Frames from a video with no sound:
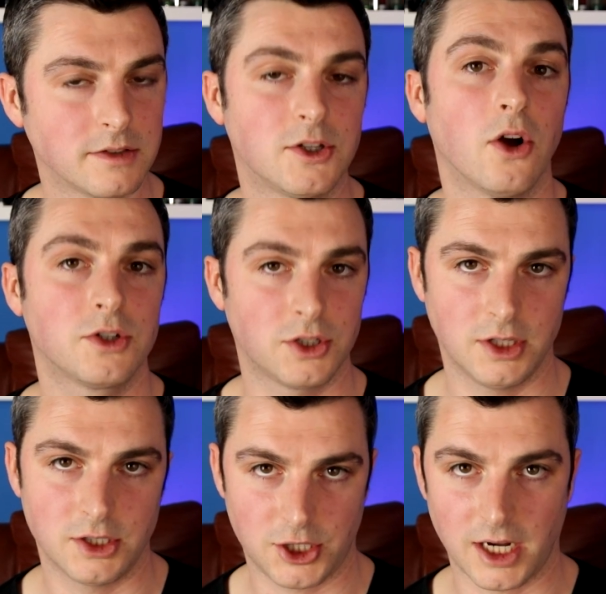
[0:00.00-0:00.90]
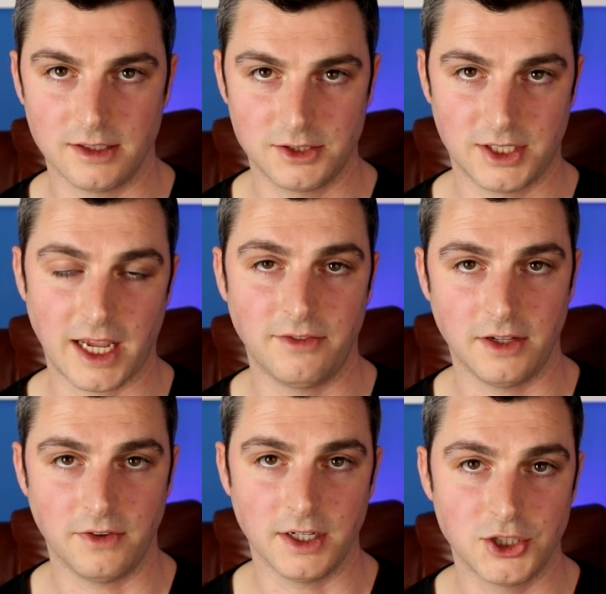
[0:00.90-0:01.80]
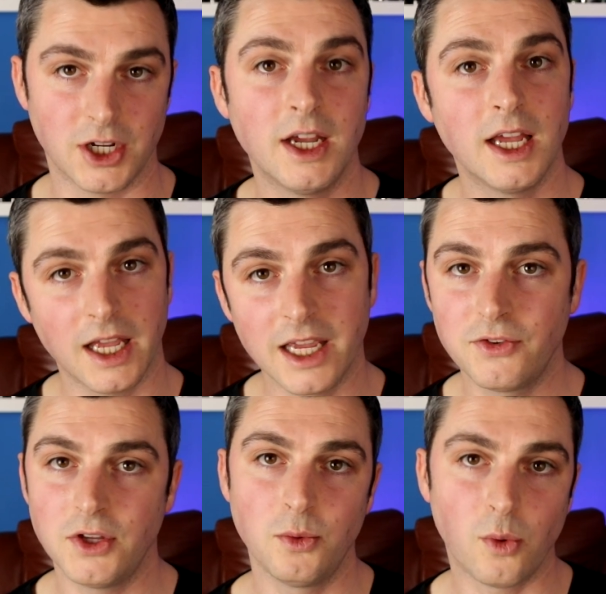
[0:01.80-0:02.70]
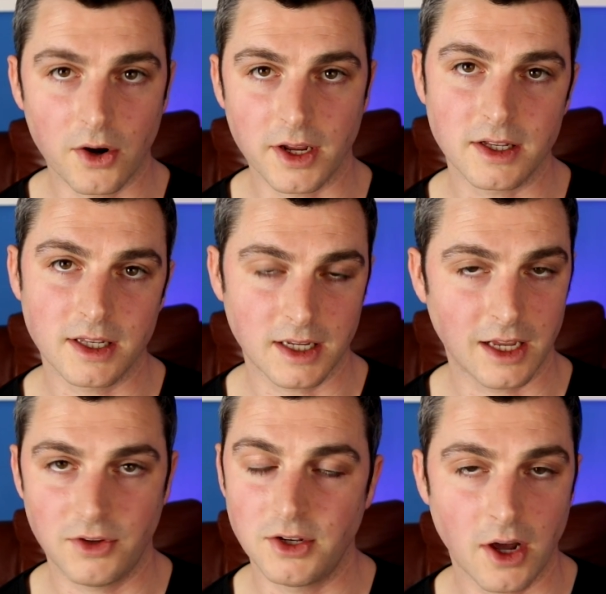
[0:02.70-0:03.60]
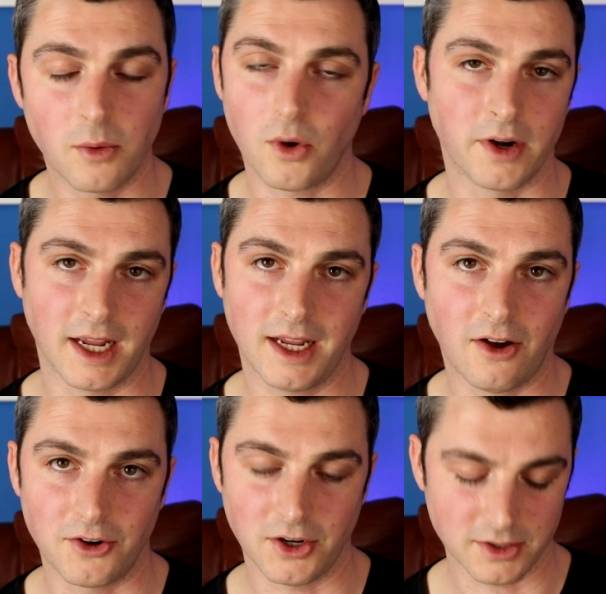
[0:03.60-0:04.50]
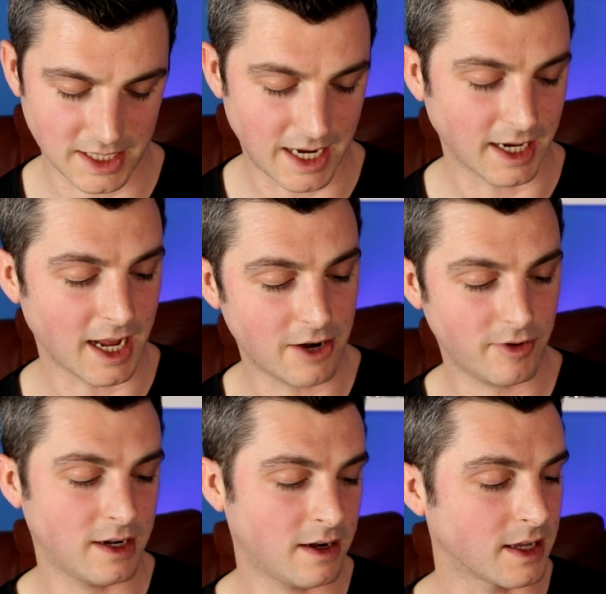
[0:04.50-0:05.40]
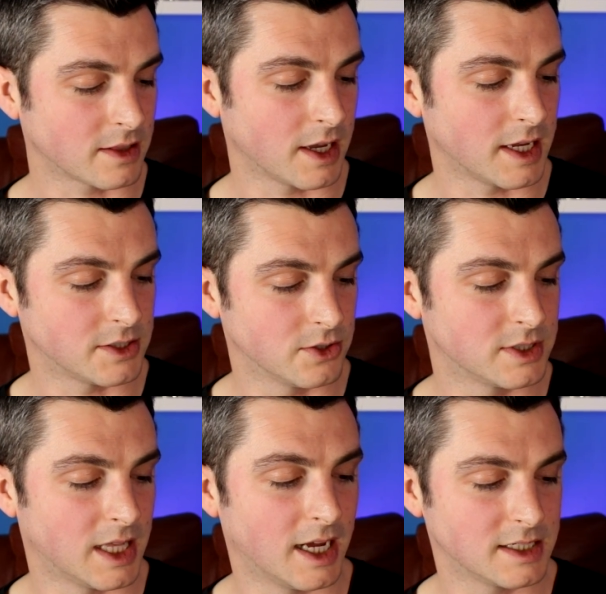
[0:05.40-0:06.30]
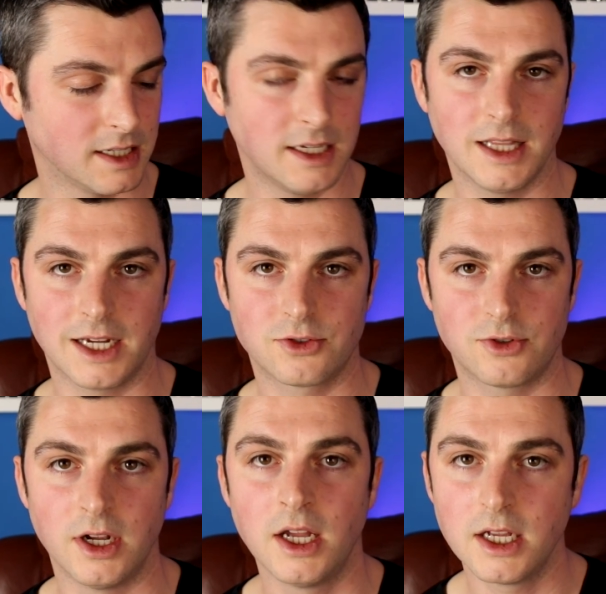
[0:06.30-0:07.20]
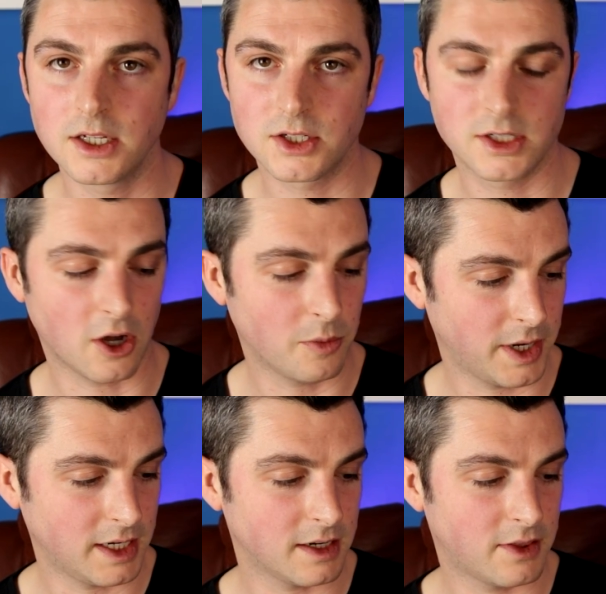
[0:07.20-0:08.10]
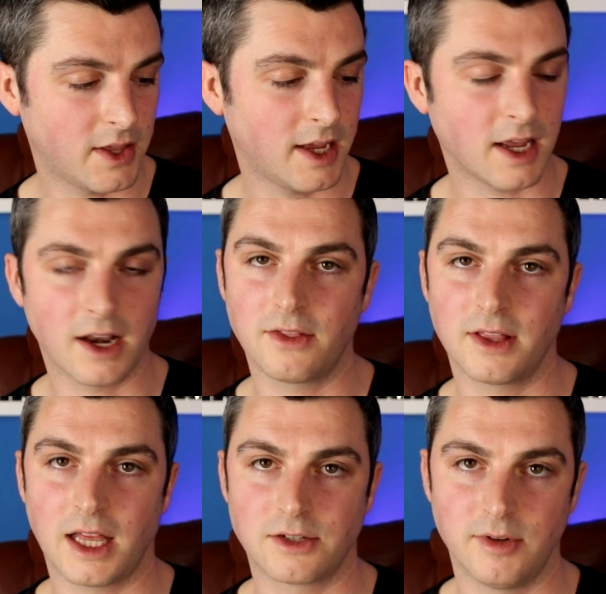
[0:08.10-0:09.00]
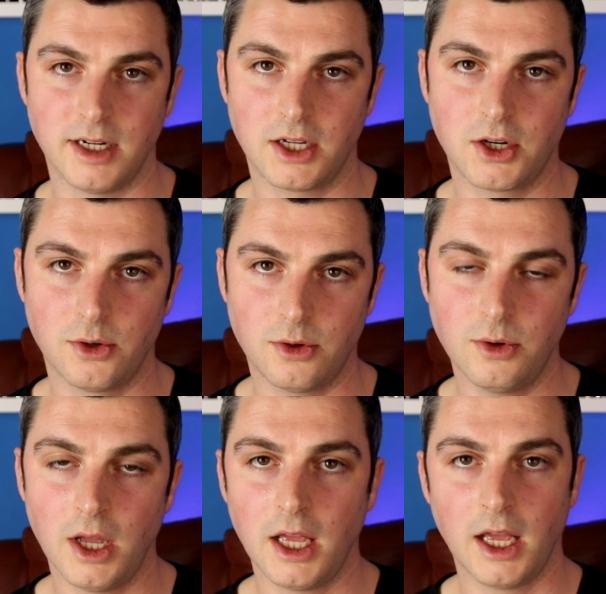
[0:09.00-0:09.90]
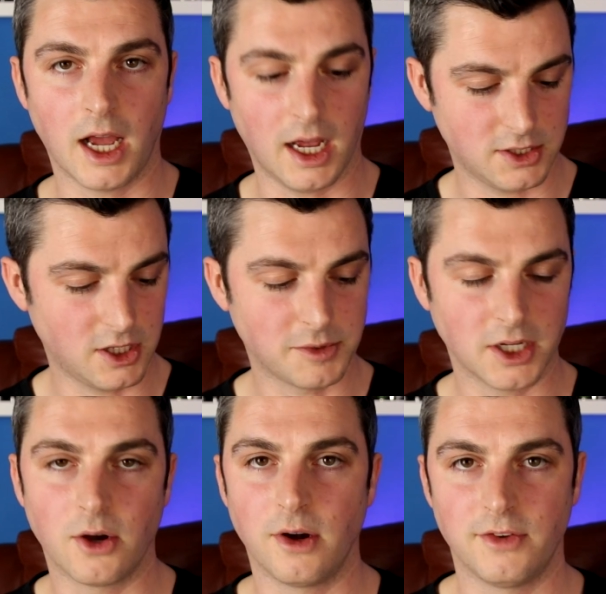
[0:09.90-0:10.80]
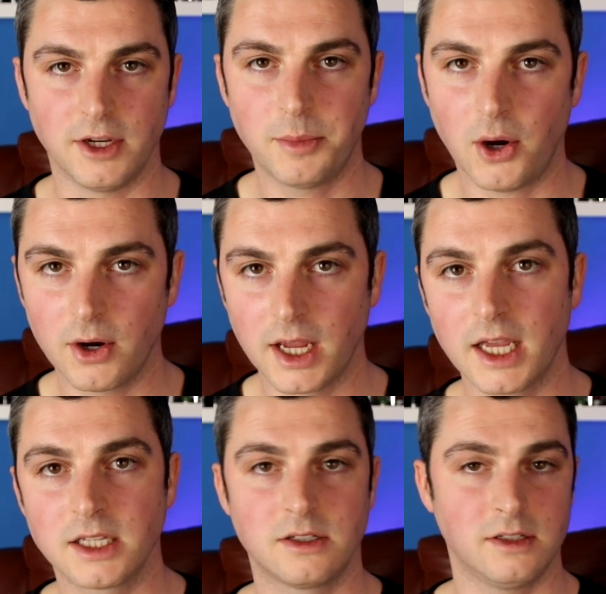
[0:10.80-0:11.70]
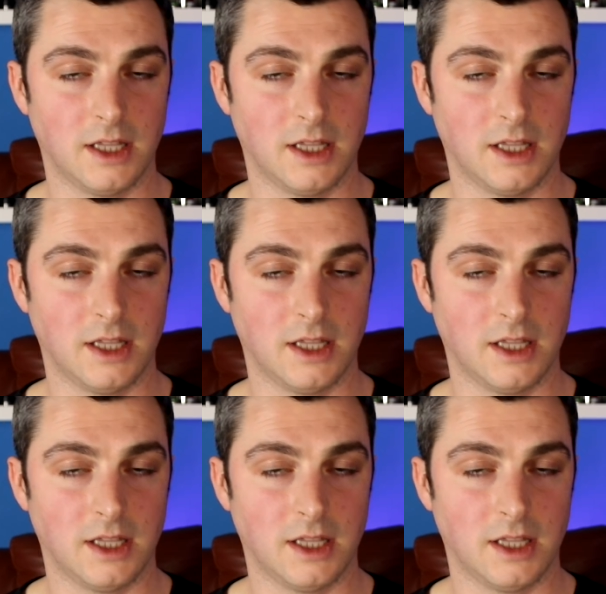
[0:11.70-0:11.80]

dodge the child safety feature if you want it, if you don't want it on your tank. I really like that it does that. It's a little extra stopping thing, and I think that's really cool. Stops it going off in your pockets,